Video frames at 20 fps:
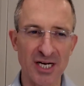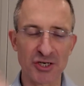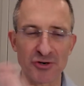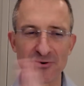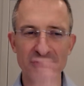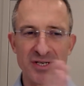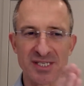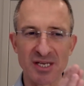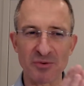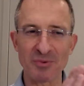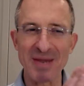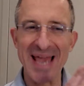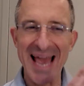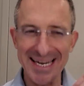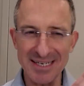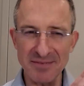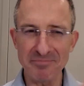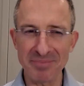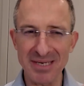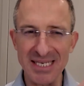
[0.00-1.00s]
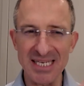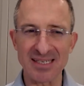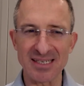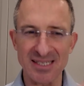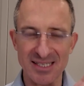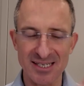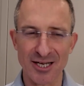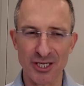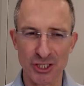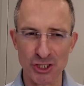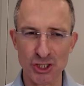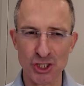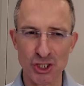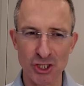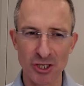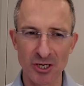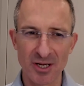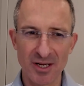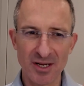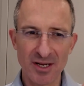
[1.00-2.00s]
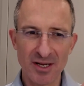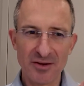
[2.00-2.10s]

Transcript: countries, and we hadn't been in touch